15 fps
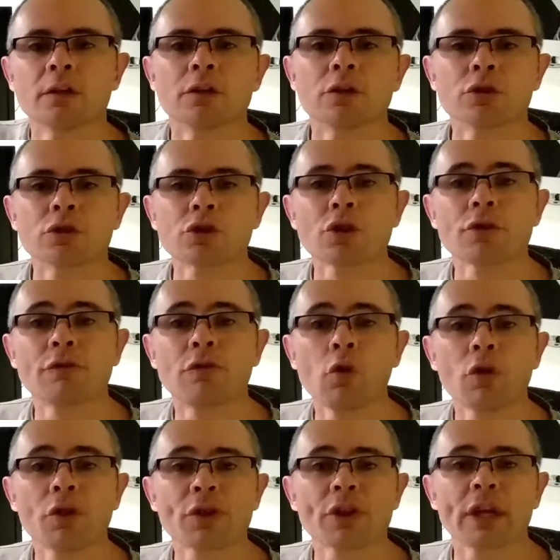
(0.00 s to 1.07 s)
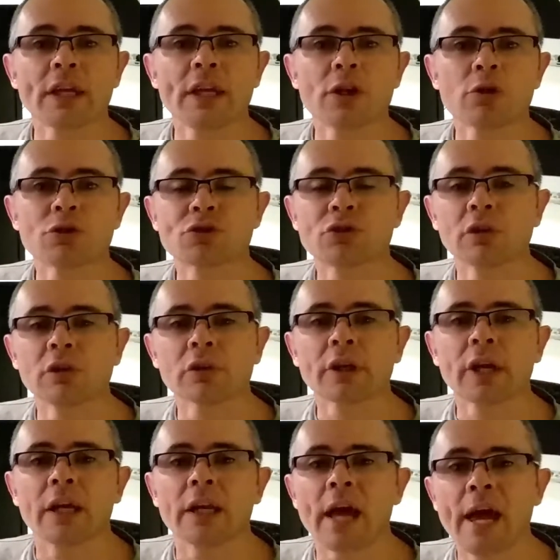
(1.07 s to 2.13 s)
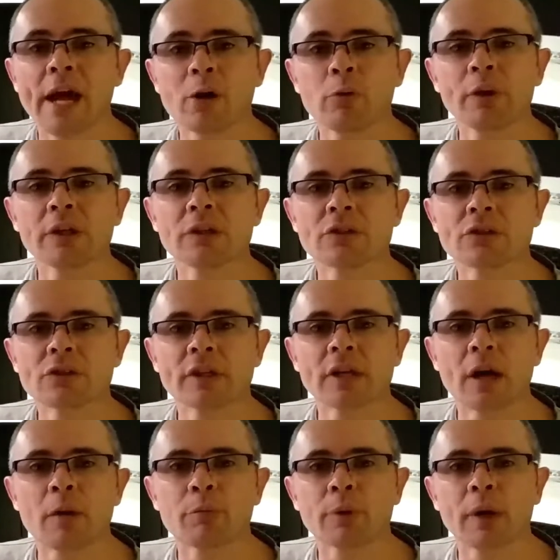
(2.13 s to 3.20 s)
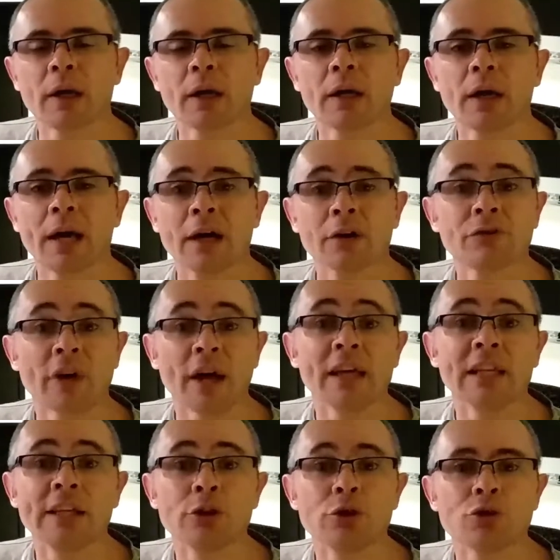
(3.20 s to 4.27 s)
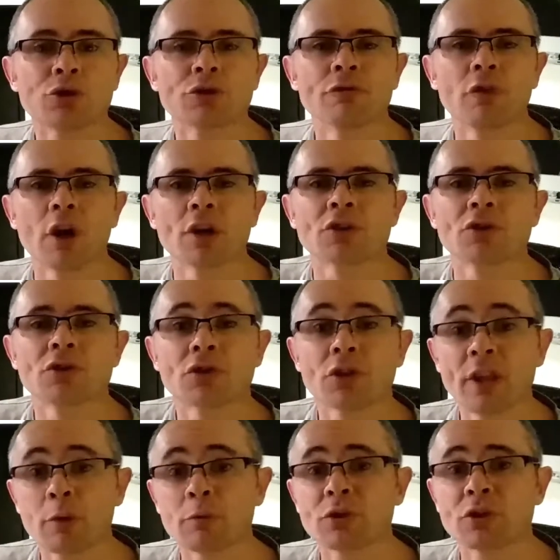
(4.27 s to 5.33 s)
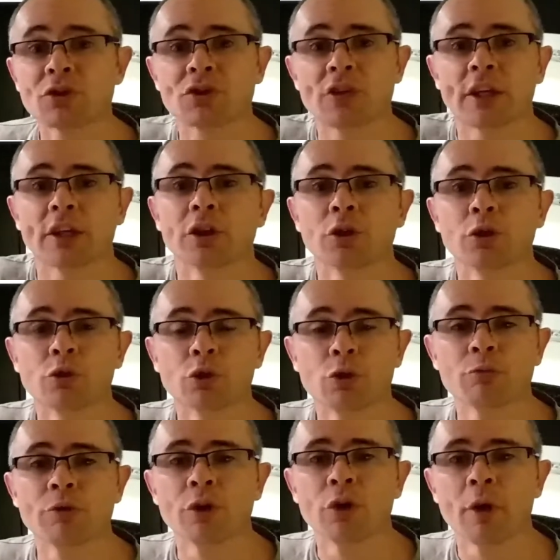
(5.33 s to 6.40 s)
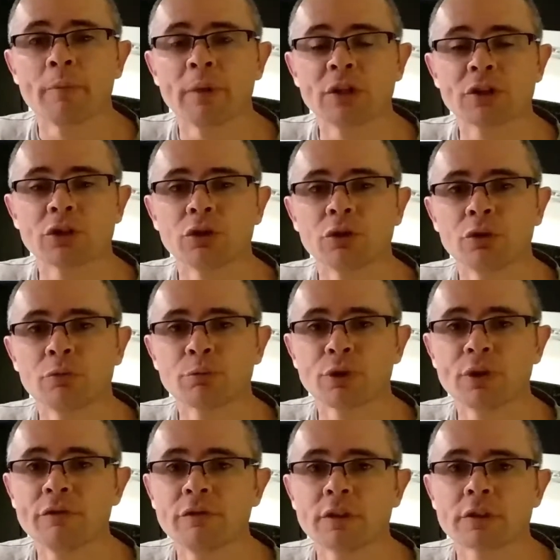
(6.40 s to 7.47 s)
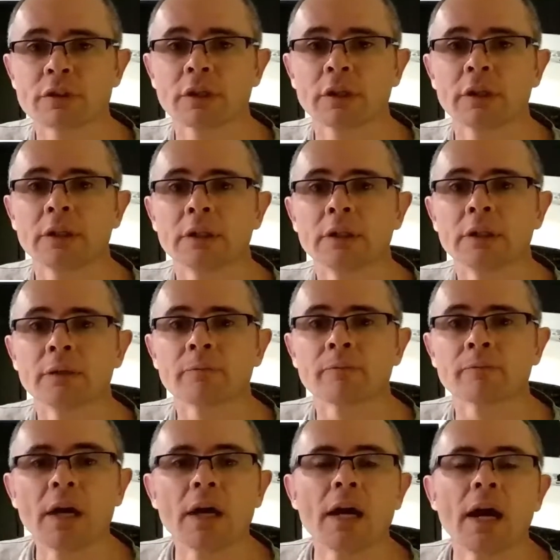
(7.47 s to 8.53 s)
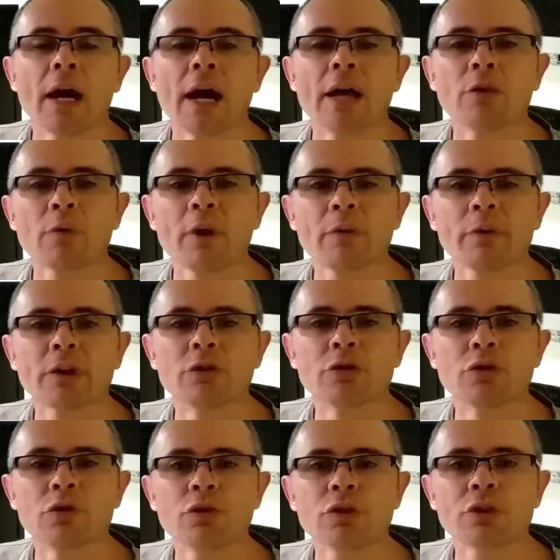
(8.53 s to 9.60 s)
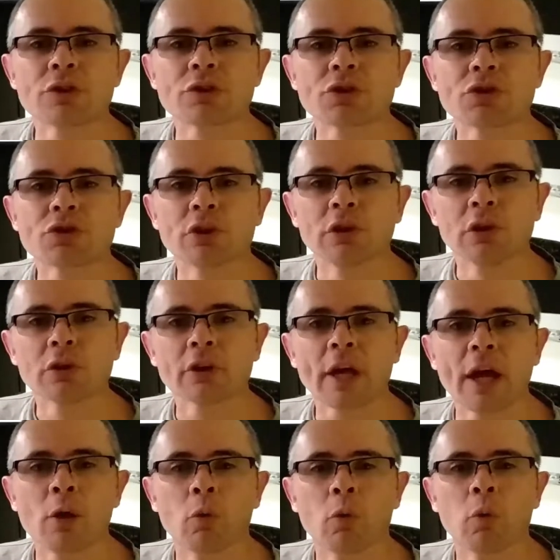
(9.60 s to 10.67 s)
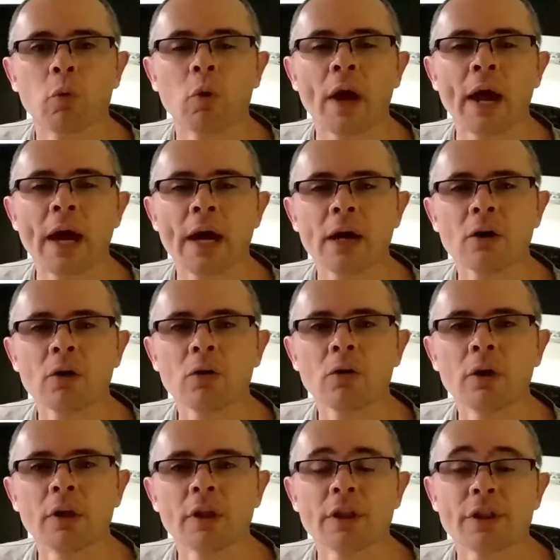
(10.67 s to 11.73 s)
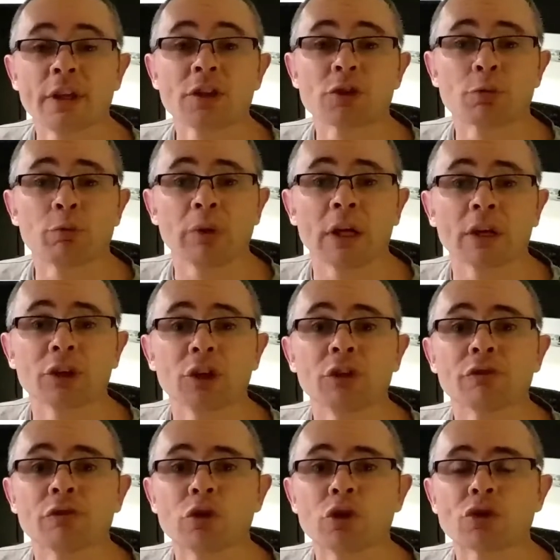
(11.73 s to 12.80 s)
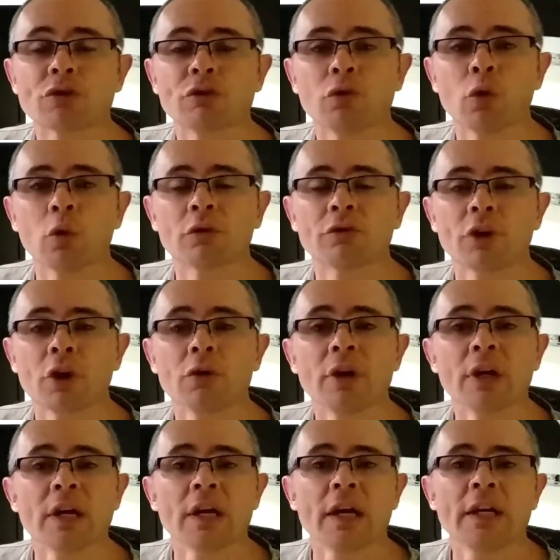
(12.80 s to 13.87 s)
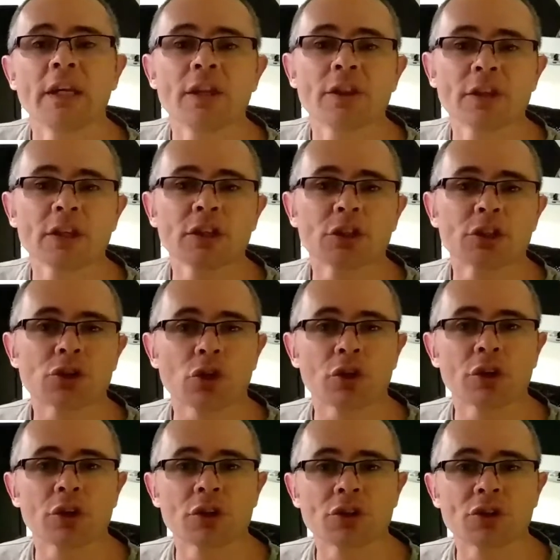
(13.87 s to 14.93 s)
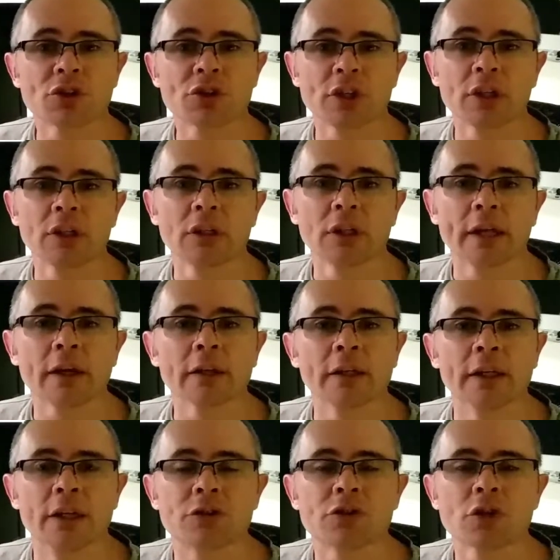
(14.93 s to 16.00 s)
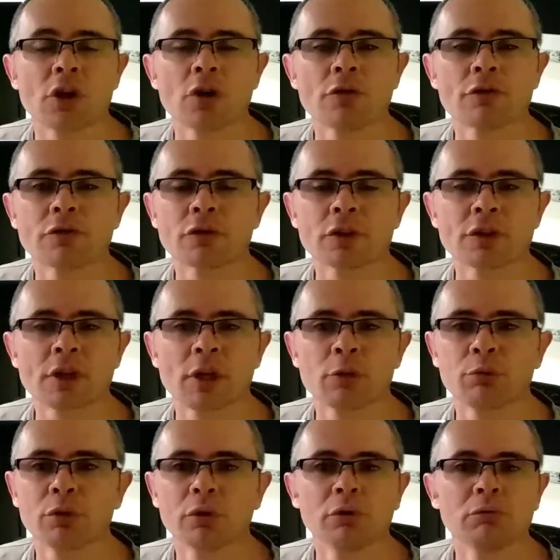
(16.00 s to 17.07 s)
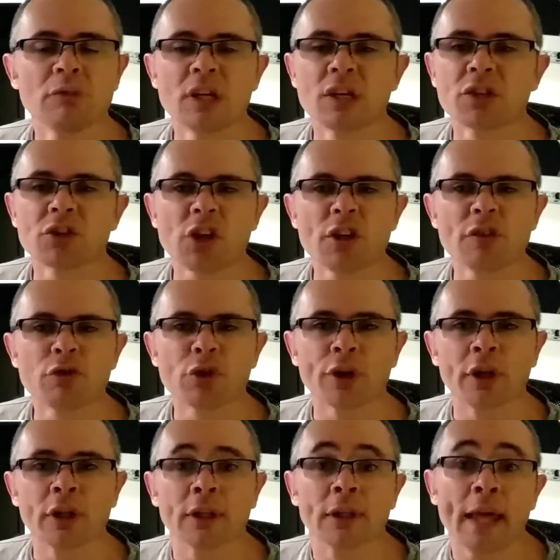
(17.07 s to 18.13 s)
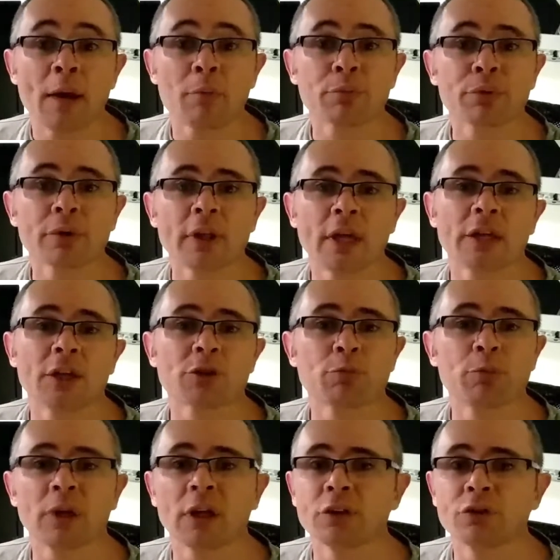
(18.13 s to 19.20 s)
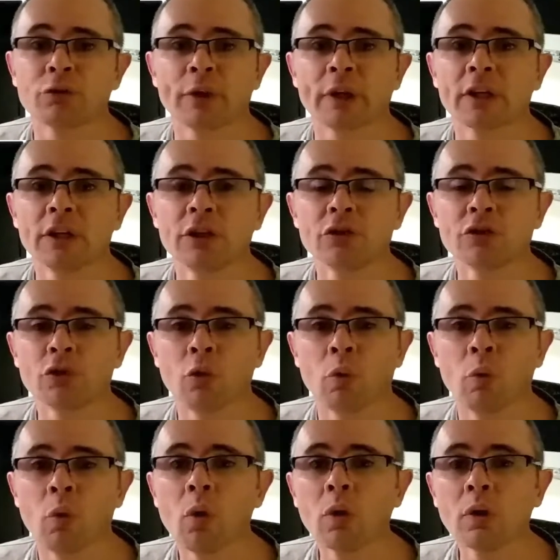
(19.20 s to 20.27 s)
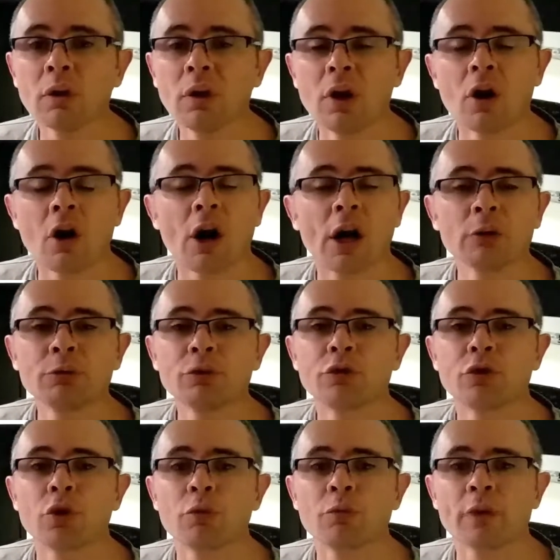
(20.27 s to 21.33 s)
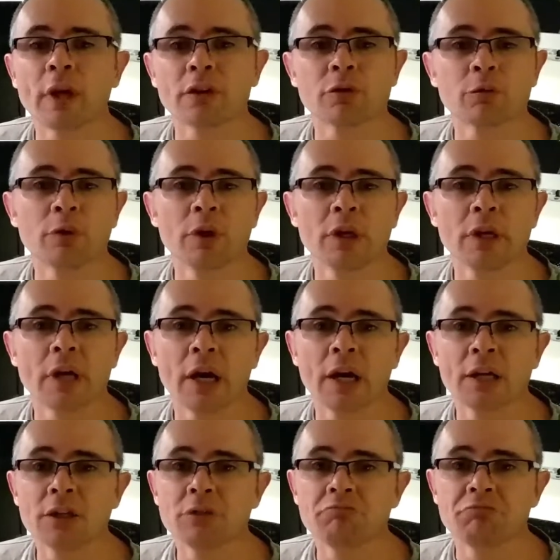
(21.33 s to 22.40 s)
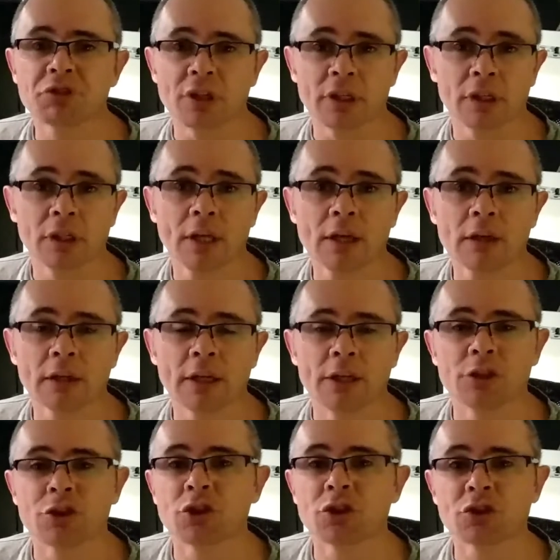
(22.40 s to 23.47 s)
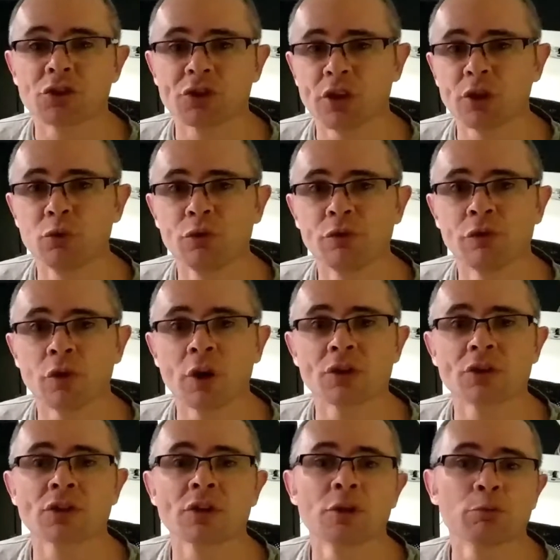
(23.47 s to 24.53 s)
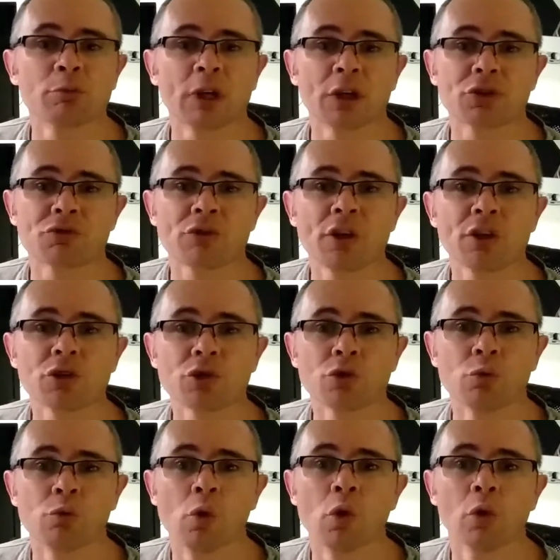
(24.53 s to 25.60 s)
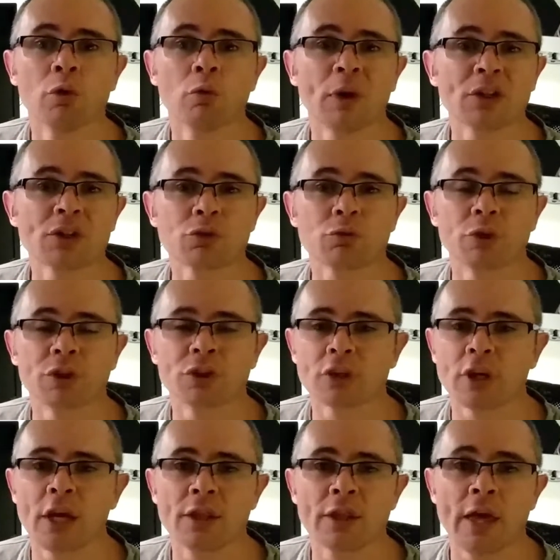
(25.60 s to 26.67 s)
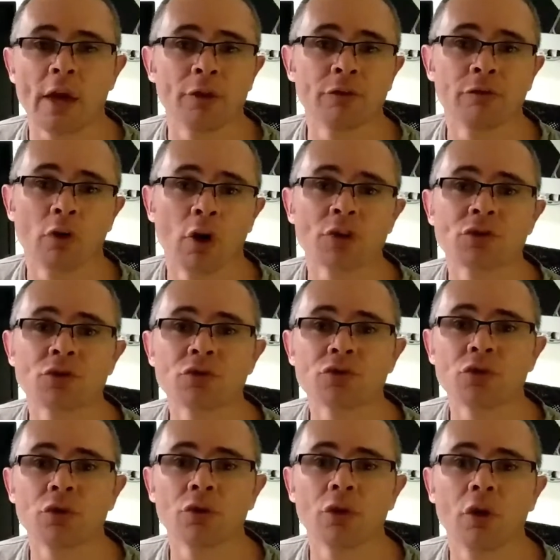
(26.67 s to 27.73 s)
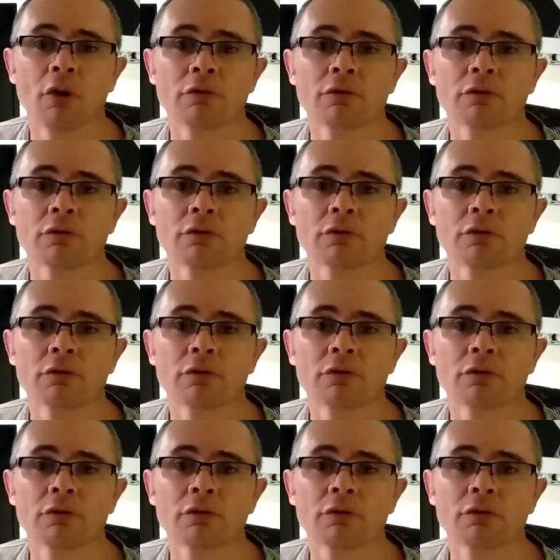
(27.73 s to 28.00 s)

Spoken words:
So the fourth thing here is to look at how we can set up our daily use devices. So that was the second group that I mentioned previously. And the way we can do this is to look at how things are plugged in first of all. So anything that's on a single outlet. So for example, say you've got a lamp and it's plugged directly into the wall, I would term that to be a single outlet. It's just a single device plugged straight into the wall, one switch, and that device is turned off.